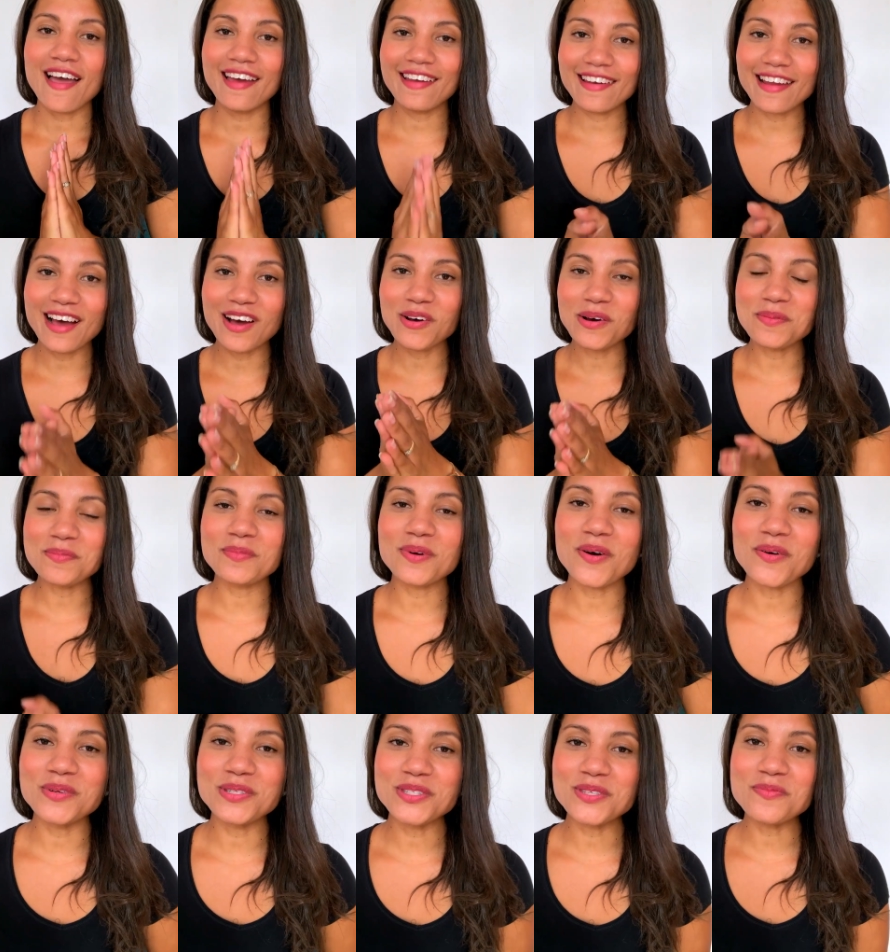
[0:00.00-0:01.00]
And now I'm
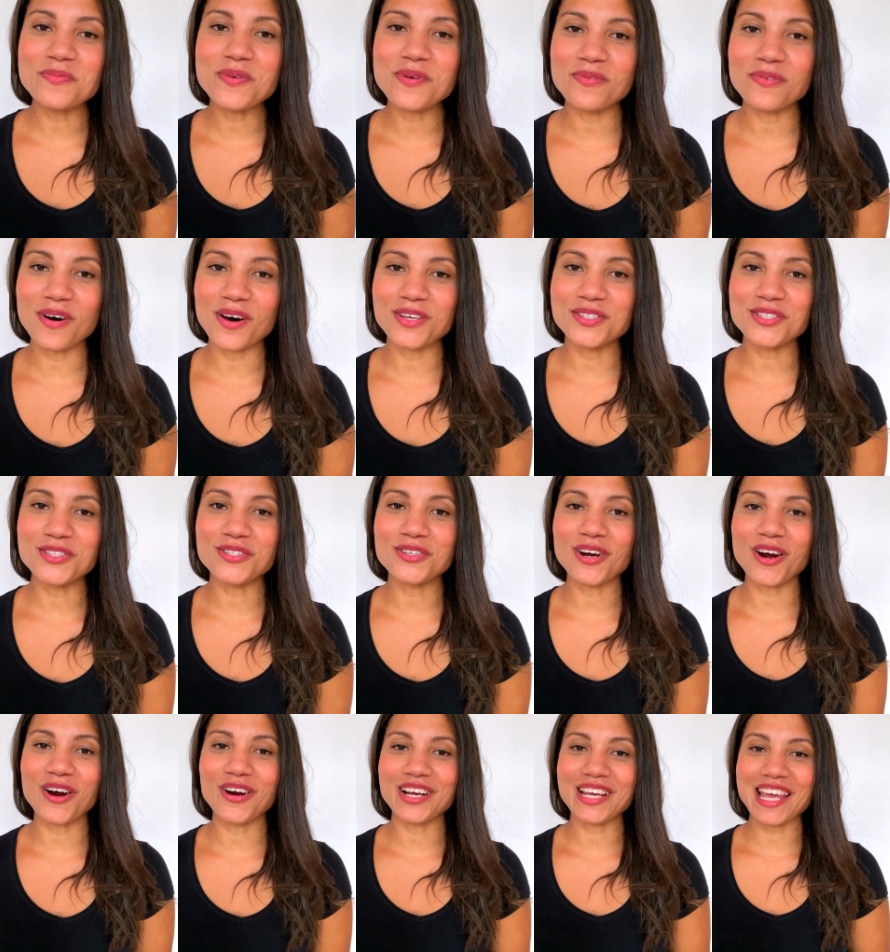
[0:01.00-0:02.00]
going to move on
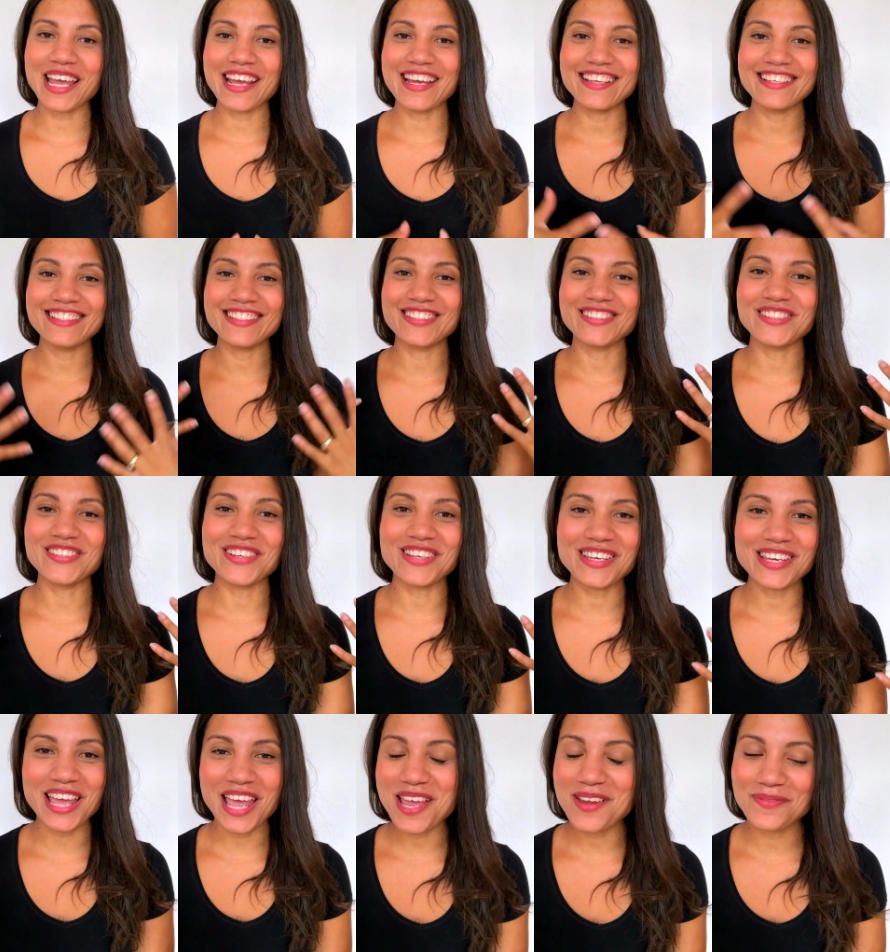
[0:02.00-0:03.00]
to
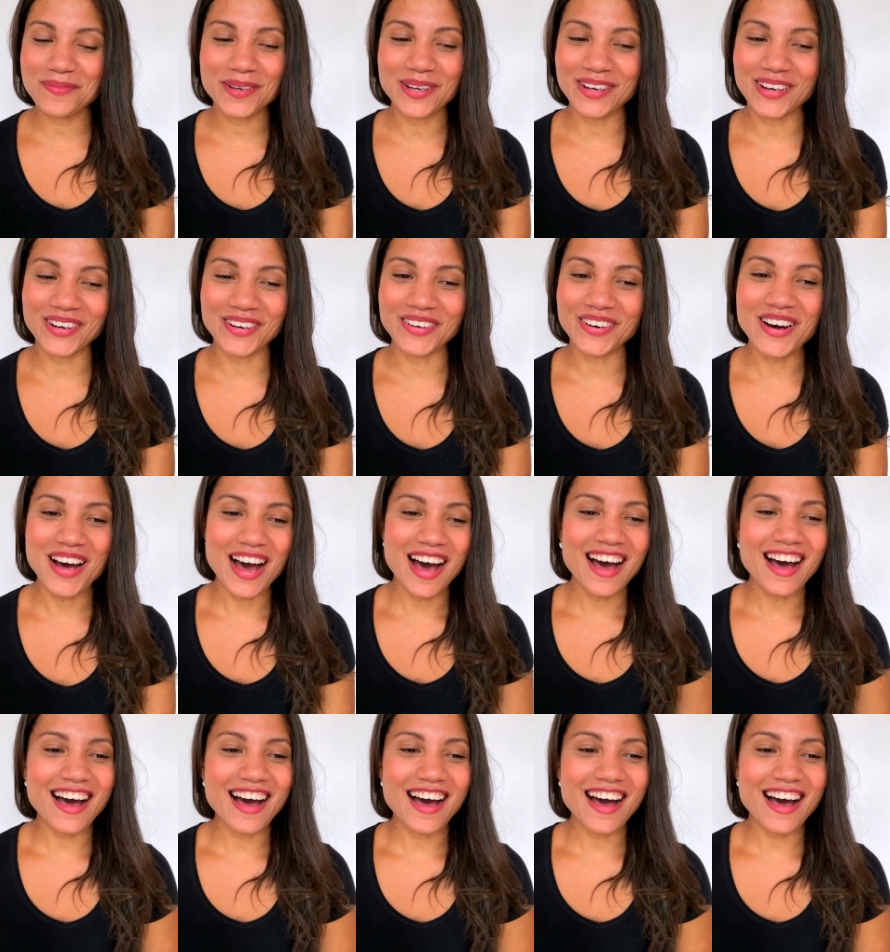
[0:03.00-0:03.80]
Archangel Gabriel,